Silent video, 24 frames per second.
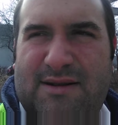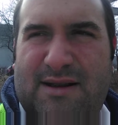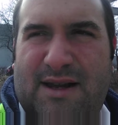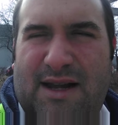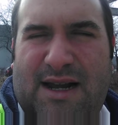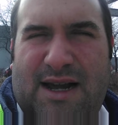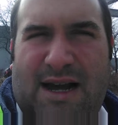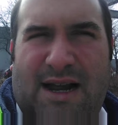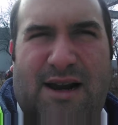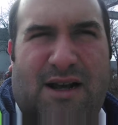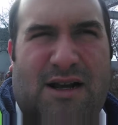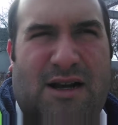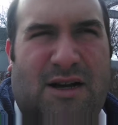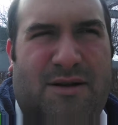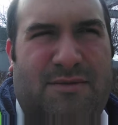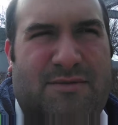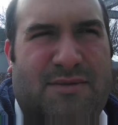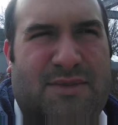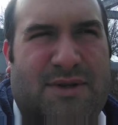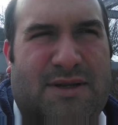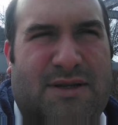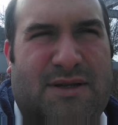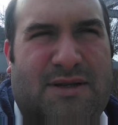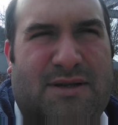it kind of
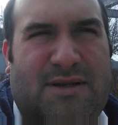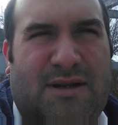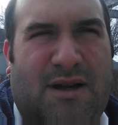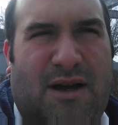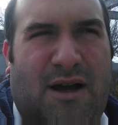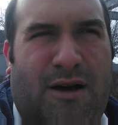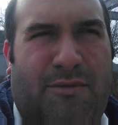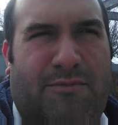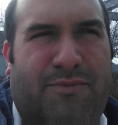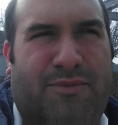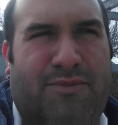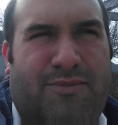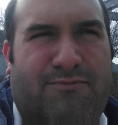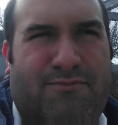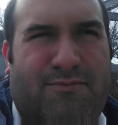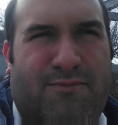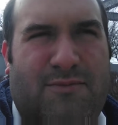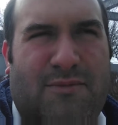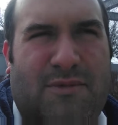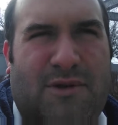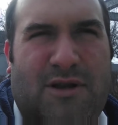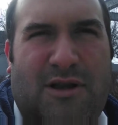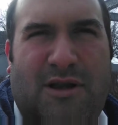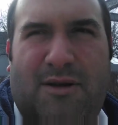comes up
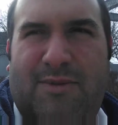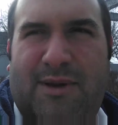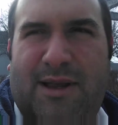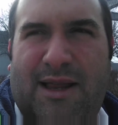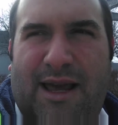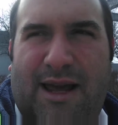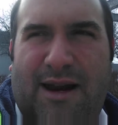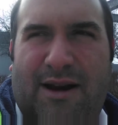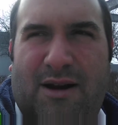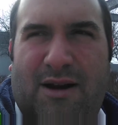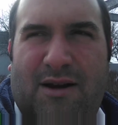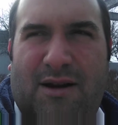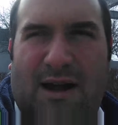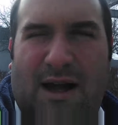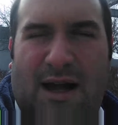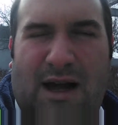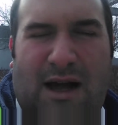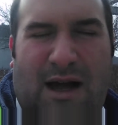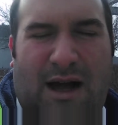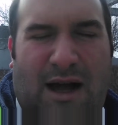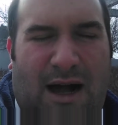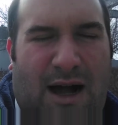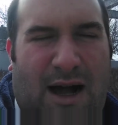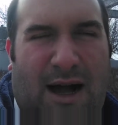a little bit later?
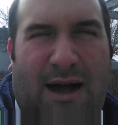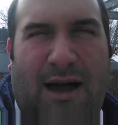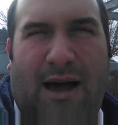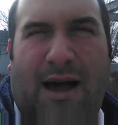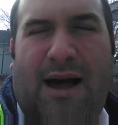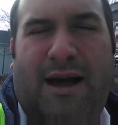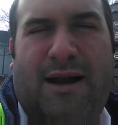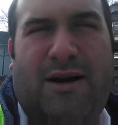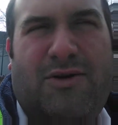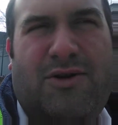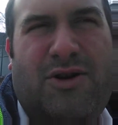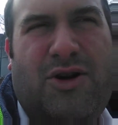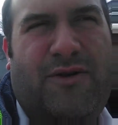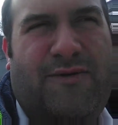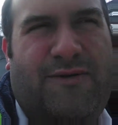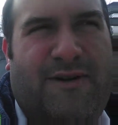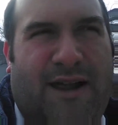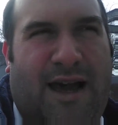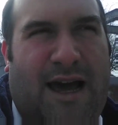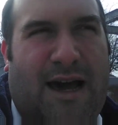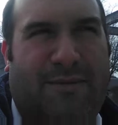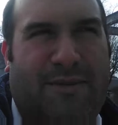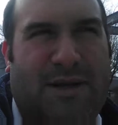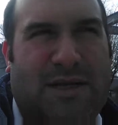I don't know if
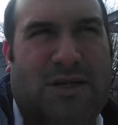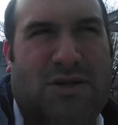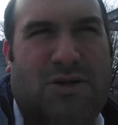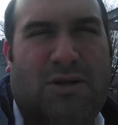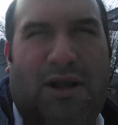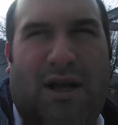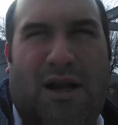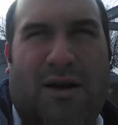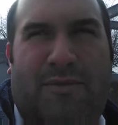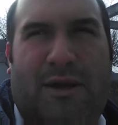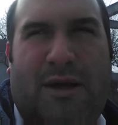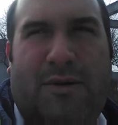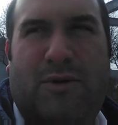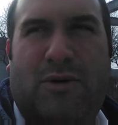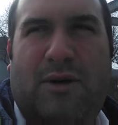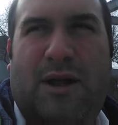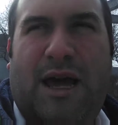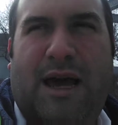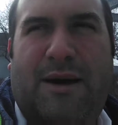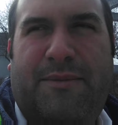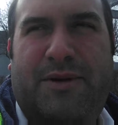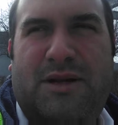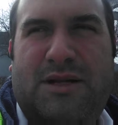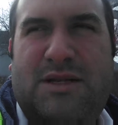it happens to a lot of people. It
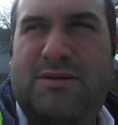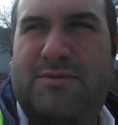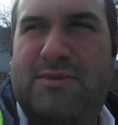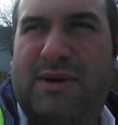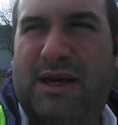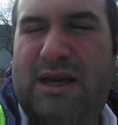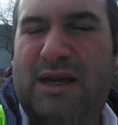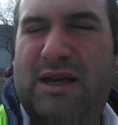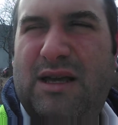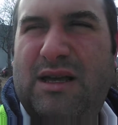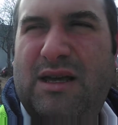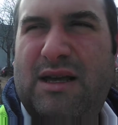happens to me.